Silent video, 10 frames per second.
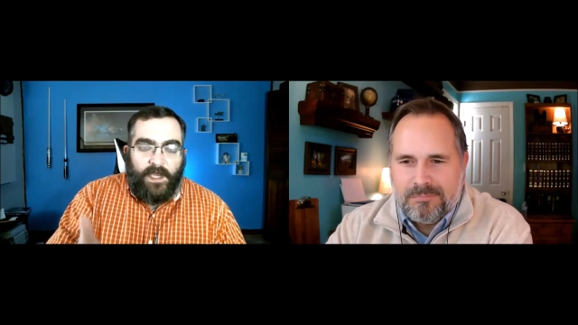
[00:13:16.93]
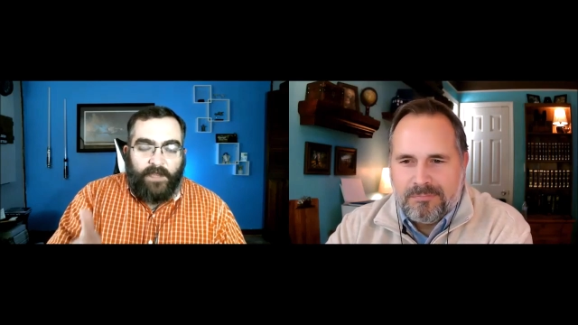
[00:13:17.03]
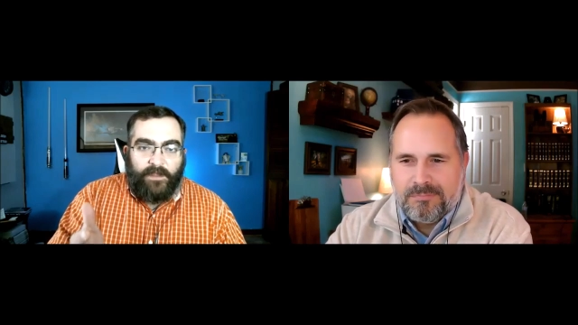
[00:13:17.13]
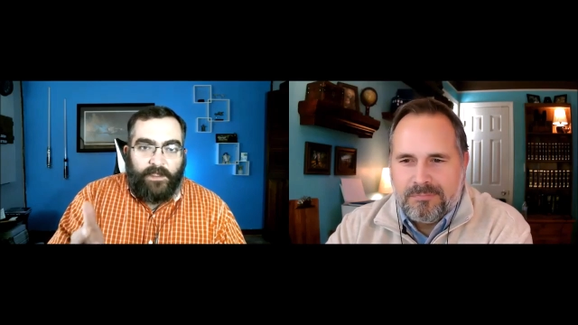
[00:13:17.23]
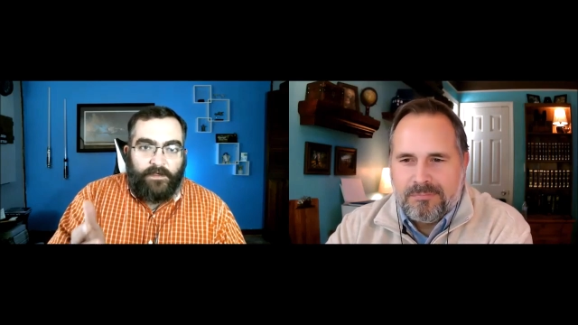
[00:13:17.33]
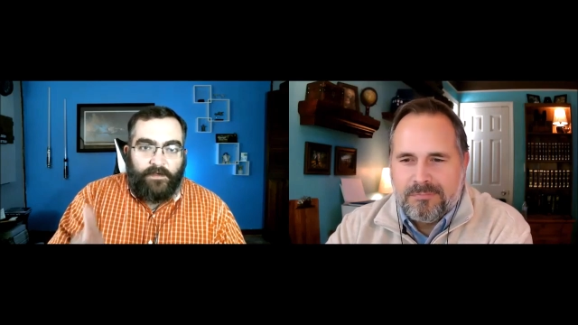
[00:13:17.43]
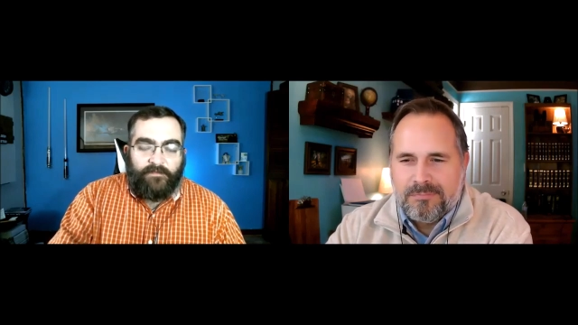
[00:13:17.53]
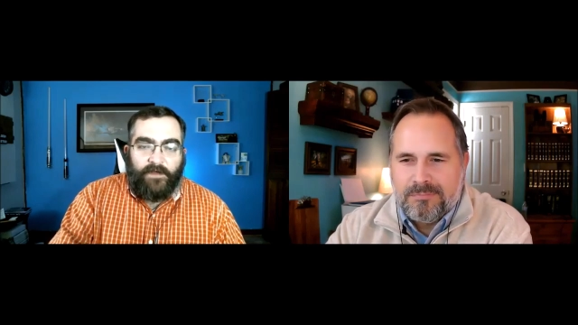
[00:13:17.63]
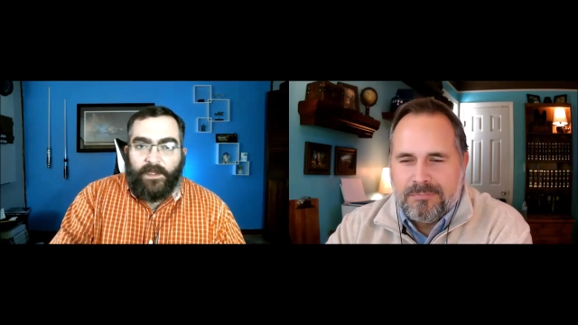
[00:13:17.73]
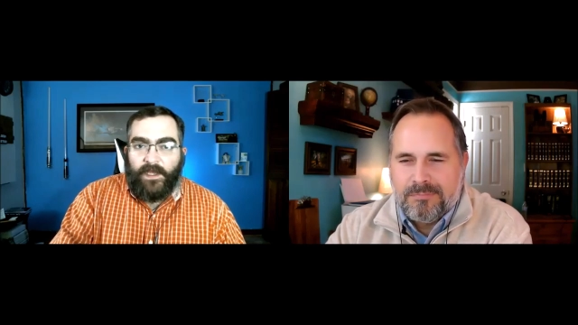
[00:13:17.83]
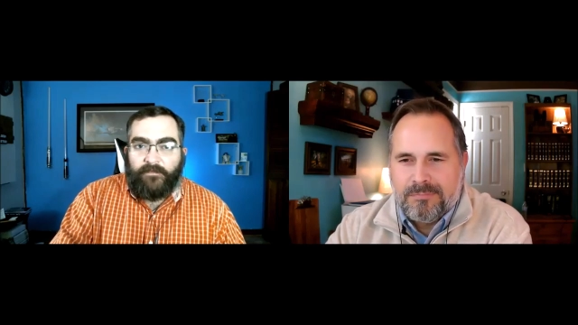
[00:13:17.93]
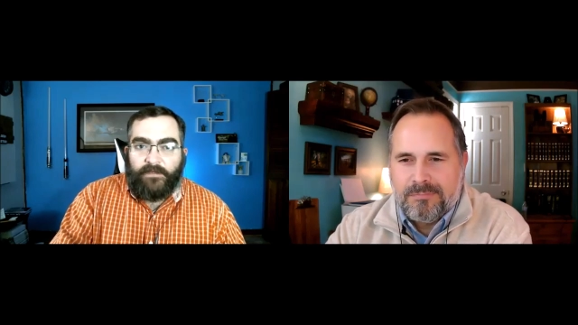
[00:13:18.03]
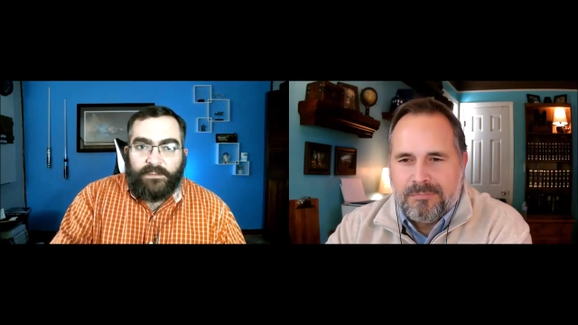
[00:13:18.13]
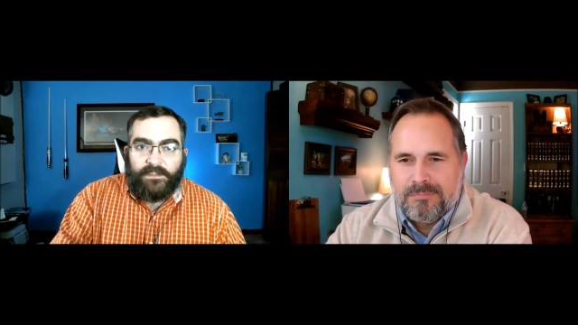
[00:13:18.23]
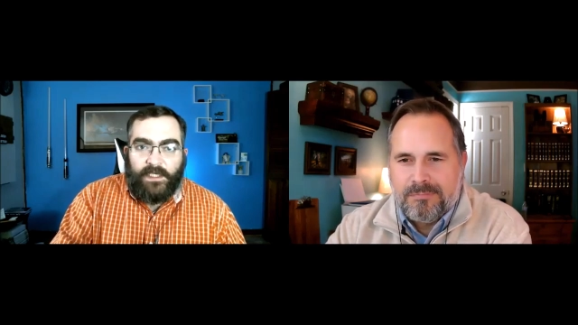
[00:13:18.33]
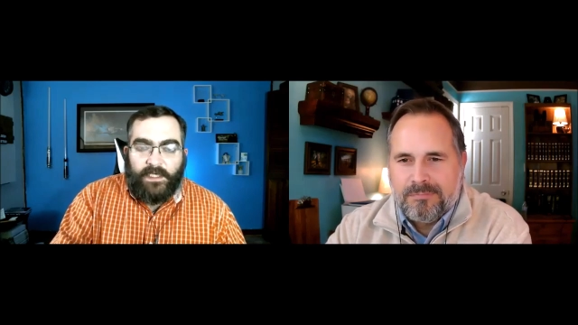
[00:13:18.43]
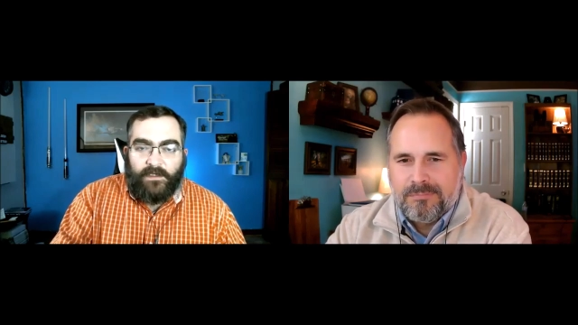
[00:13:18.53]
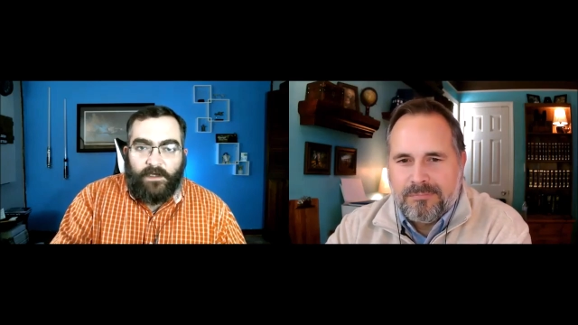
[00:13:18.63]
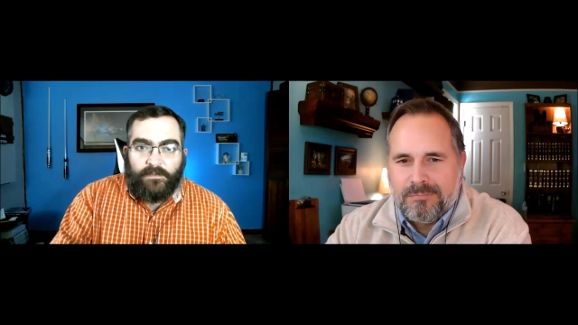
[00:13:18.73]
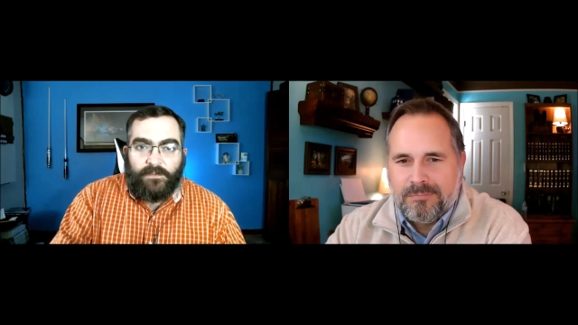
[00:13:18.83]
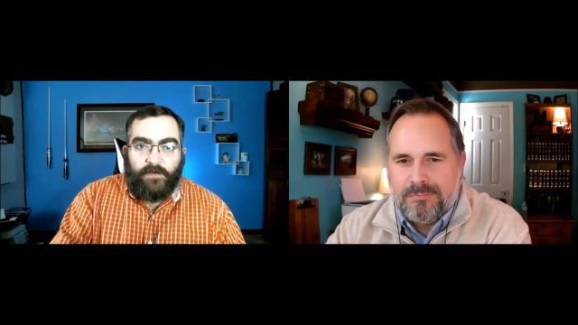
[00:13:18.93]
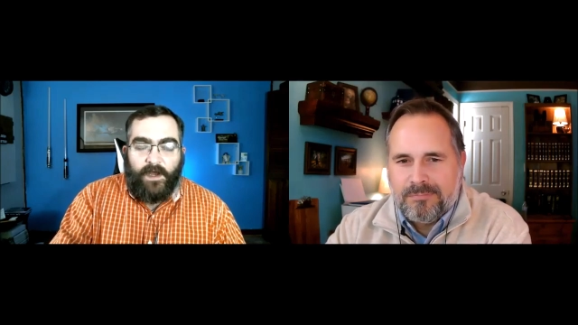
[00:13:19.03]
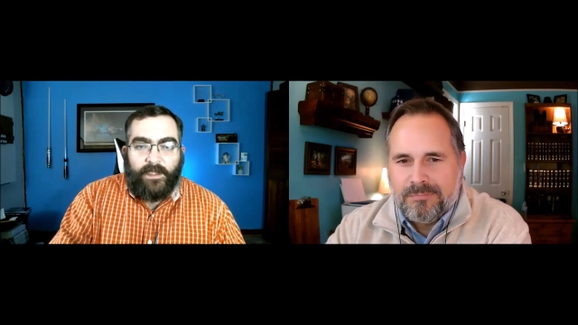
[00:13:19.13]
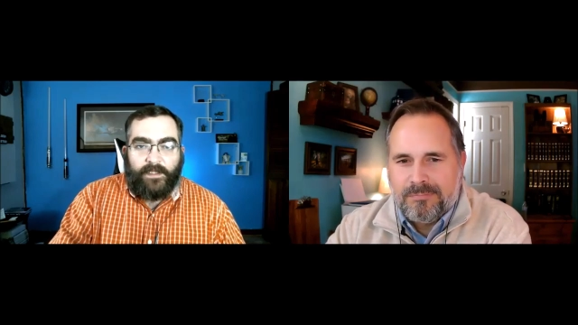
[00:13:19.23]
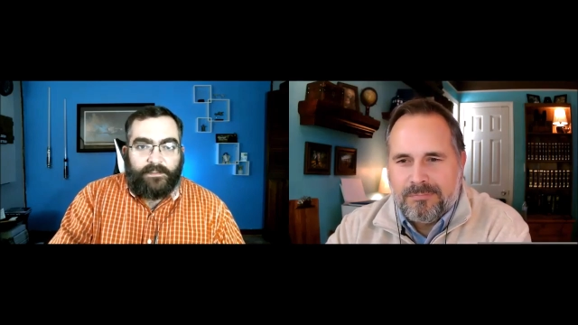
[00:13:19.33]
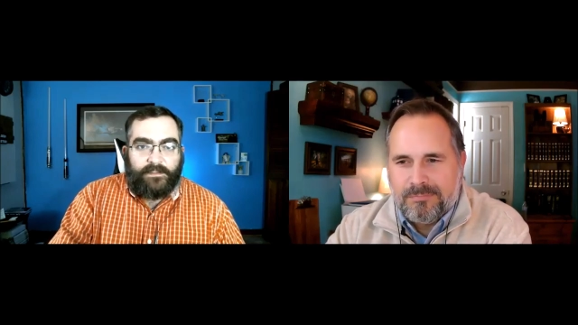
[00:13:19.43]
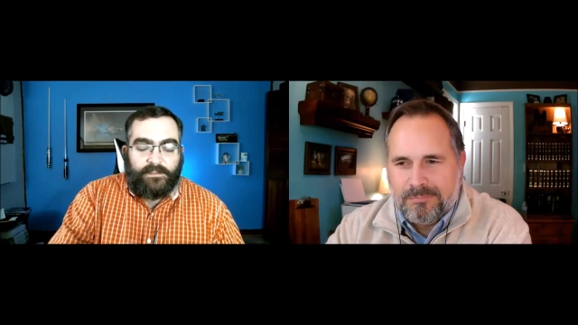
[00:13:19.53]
Speaker 1: and then you finally have this king called Darius.